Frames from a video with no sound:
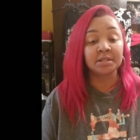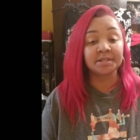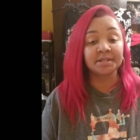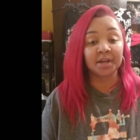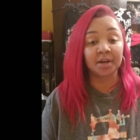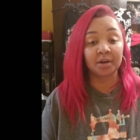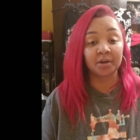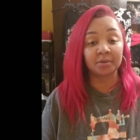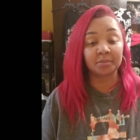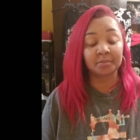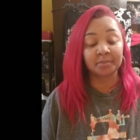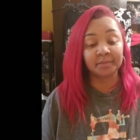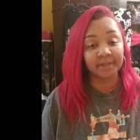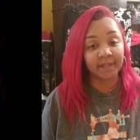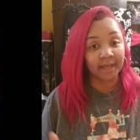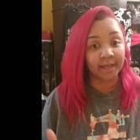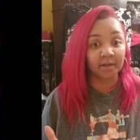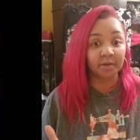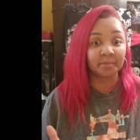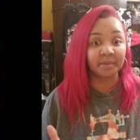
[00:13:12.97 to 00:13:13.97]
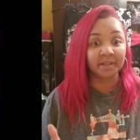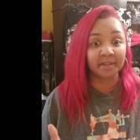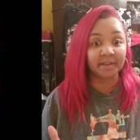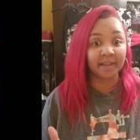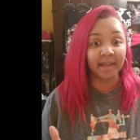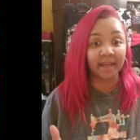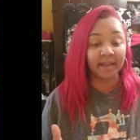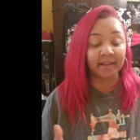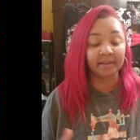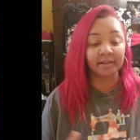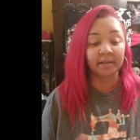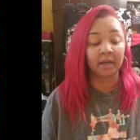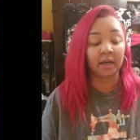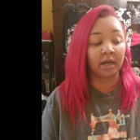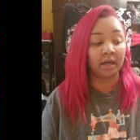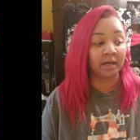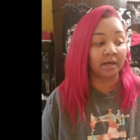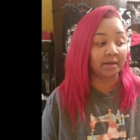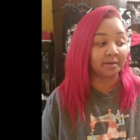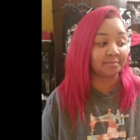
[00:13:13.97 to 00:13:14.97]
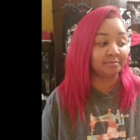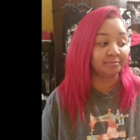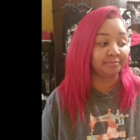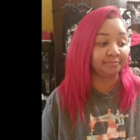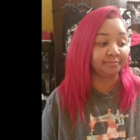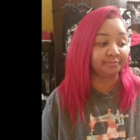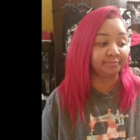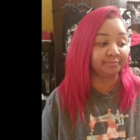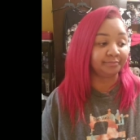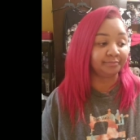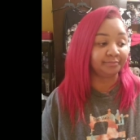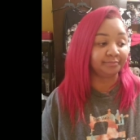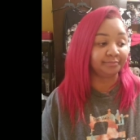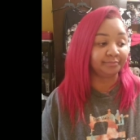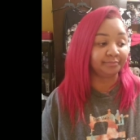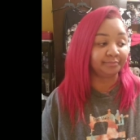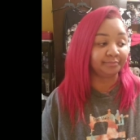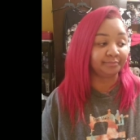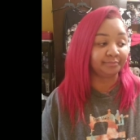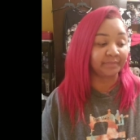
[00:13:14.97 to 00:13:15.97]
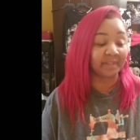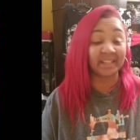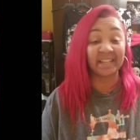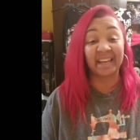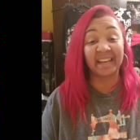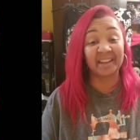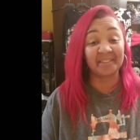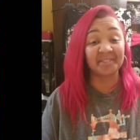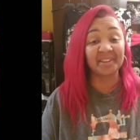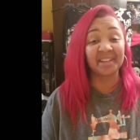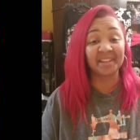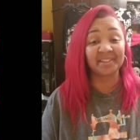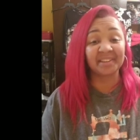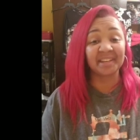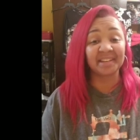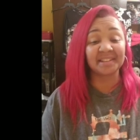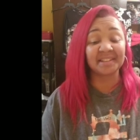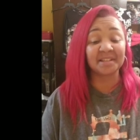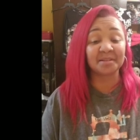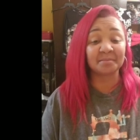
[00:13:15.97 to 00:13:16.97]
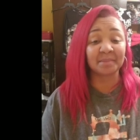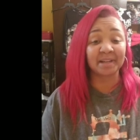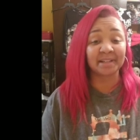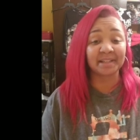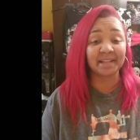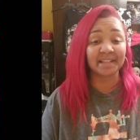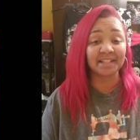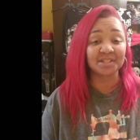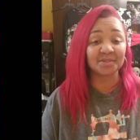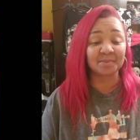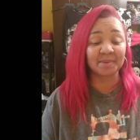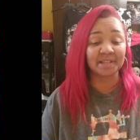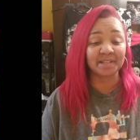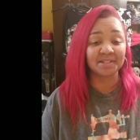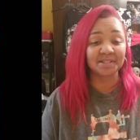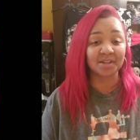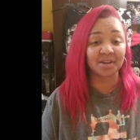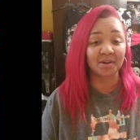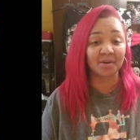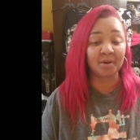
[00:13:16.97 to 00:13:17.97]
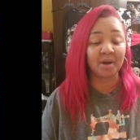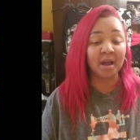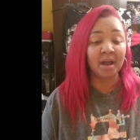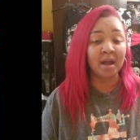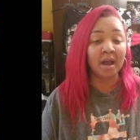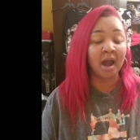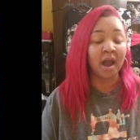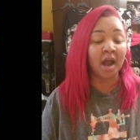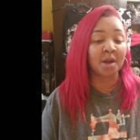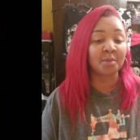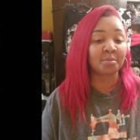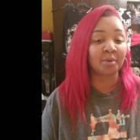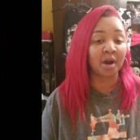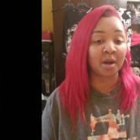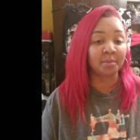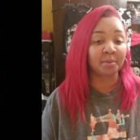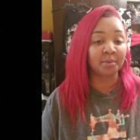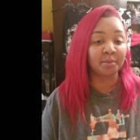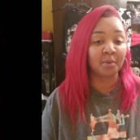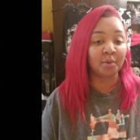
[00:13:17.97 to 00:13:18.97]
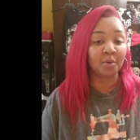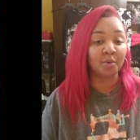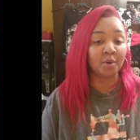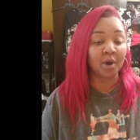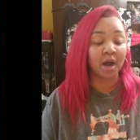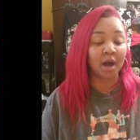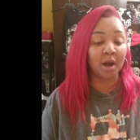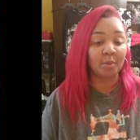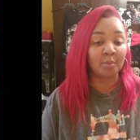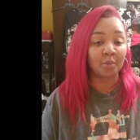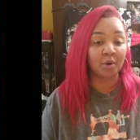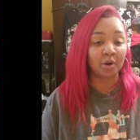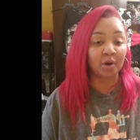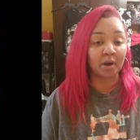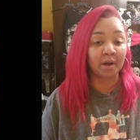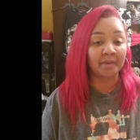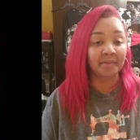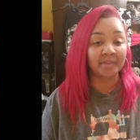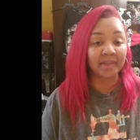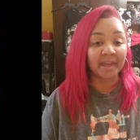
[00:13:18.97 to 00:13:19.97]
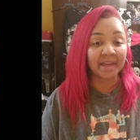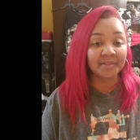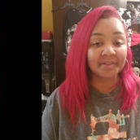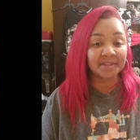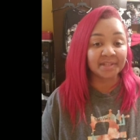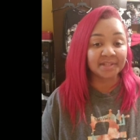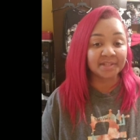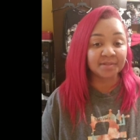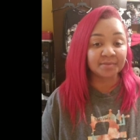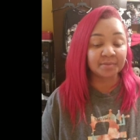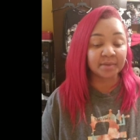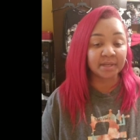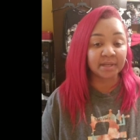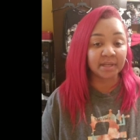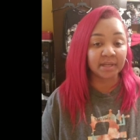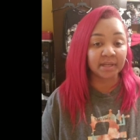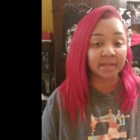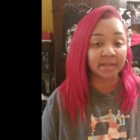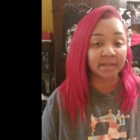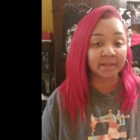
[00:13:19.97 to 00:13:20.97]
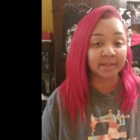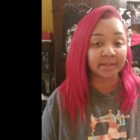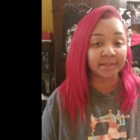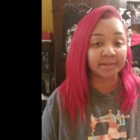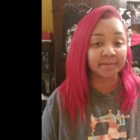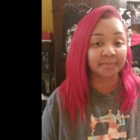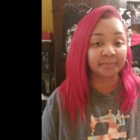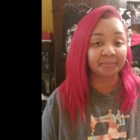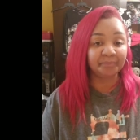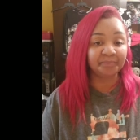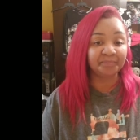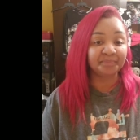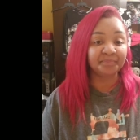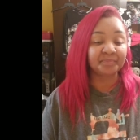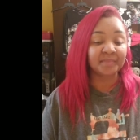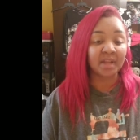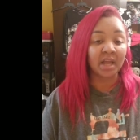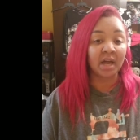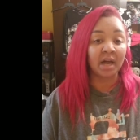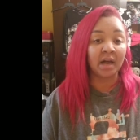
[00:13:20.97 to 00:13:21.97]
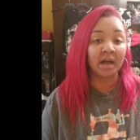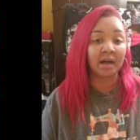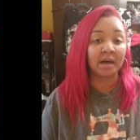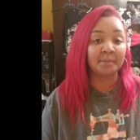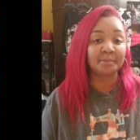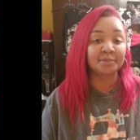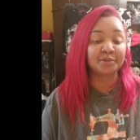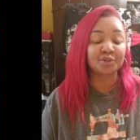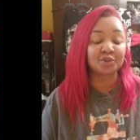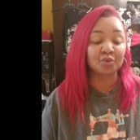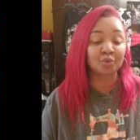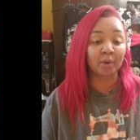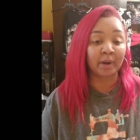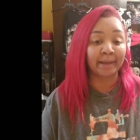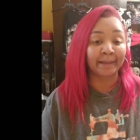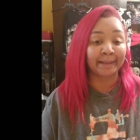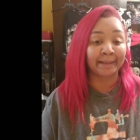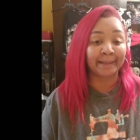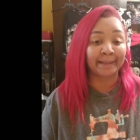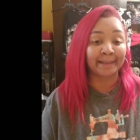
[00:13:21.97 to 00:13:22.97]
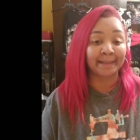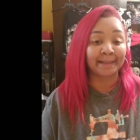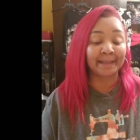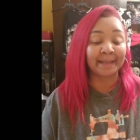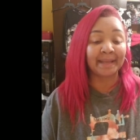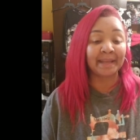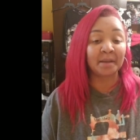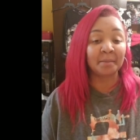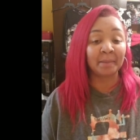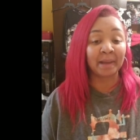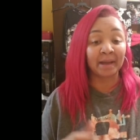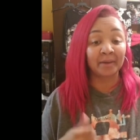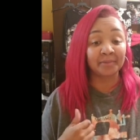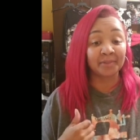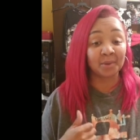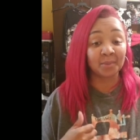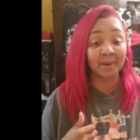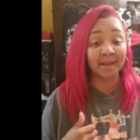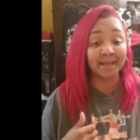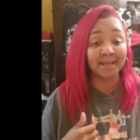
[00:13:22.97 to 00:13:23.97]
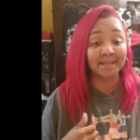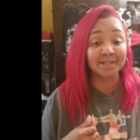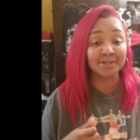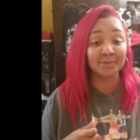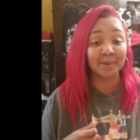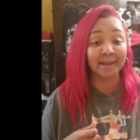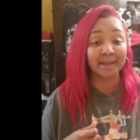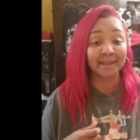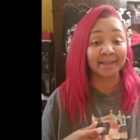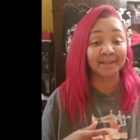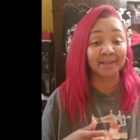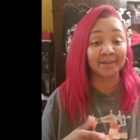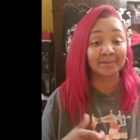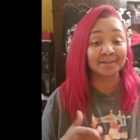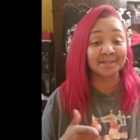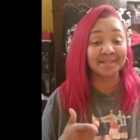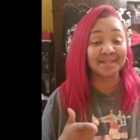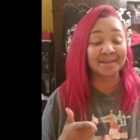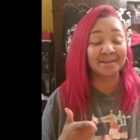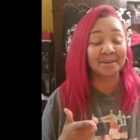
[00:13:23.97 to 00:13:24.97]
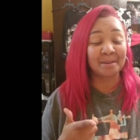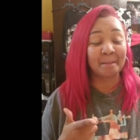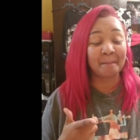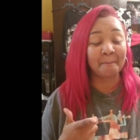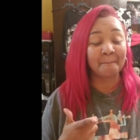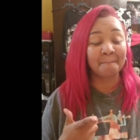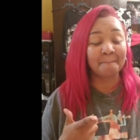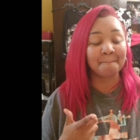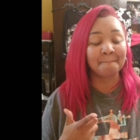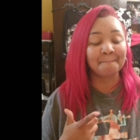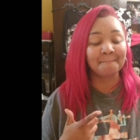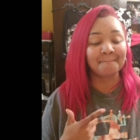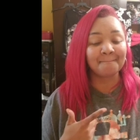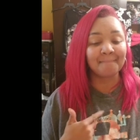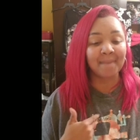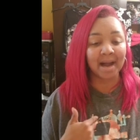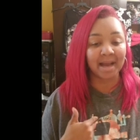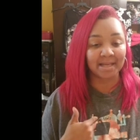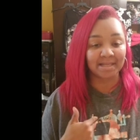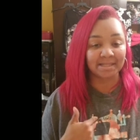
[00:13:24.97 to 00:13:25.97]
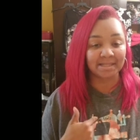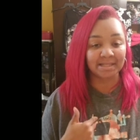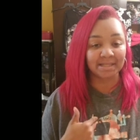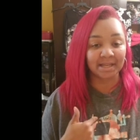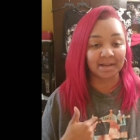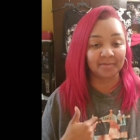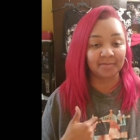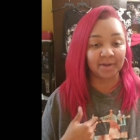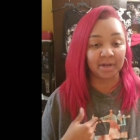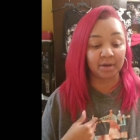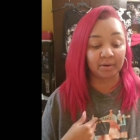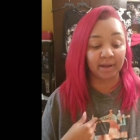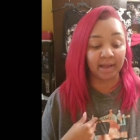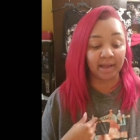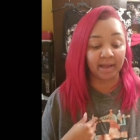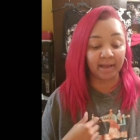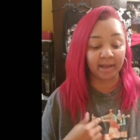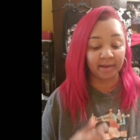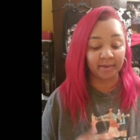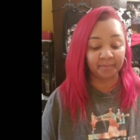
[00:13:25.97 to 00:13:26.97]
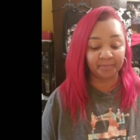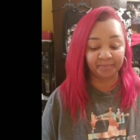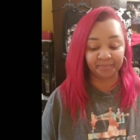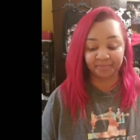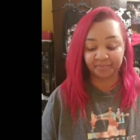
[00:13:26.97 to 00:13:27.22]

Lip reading: So that'll be that. And I have to get that done by next week. So I probably will work on that this weekend. Trying to get him out the way so I can get on to my stuff, okay?